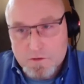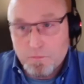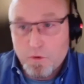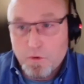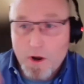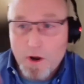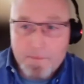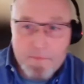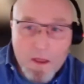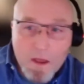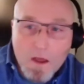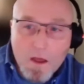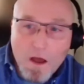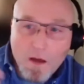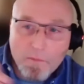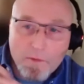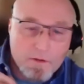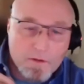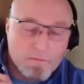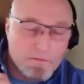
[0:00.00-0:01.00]
So, Bryan,
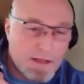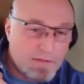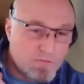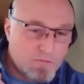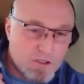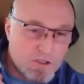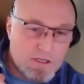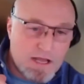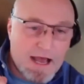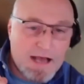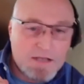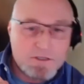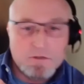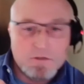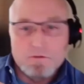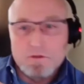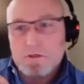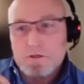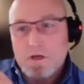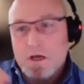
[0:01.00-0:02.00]
I'm going to just ask
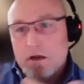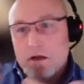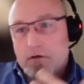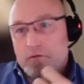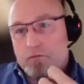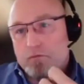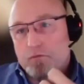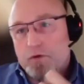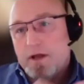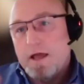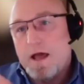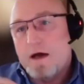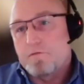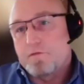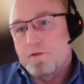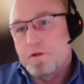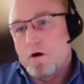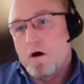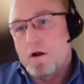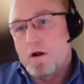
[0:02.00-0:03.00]
you, just kind of recap
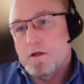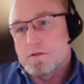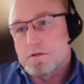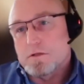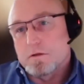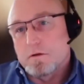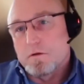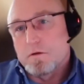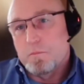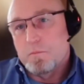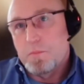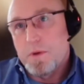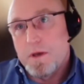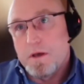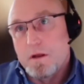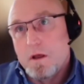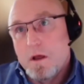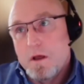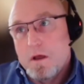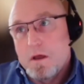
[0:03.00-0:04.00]
for the audience a little
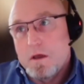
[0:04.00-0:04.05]
bit.